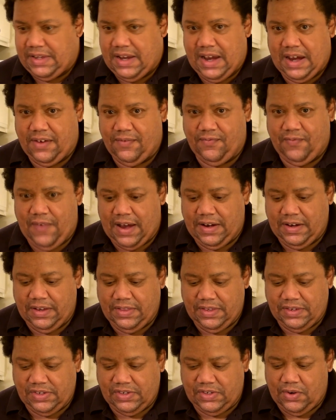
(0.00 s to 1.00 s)
that I could find
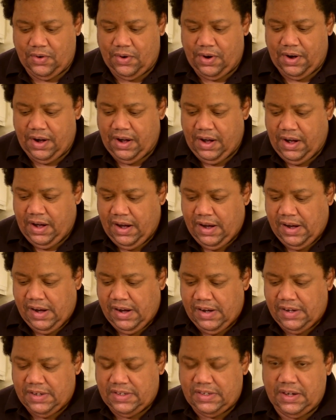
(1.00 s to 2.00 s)
in the store.
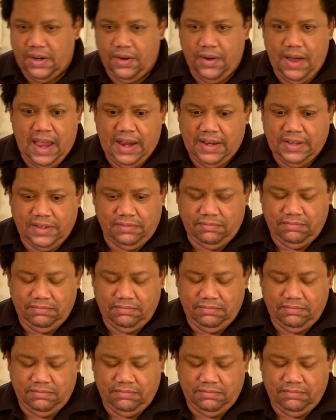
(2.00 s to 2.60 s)
So